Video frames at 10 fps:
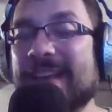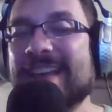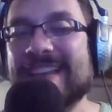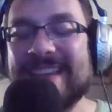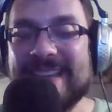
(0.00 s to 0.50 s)

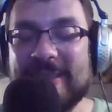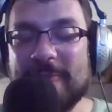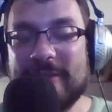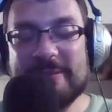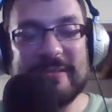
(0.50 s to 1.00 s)

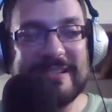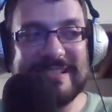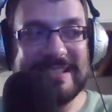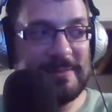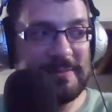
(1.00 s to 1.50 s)
The funny part
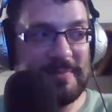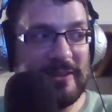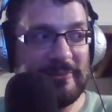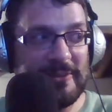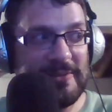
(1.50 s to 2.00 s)
is this is
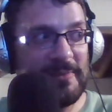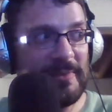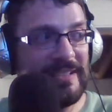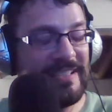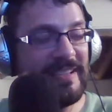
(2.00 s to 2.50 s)
my first
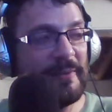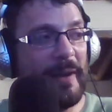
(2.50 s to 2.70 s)
story too,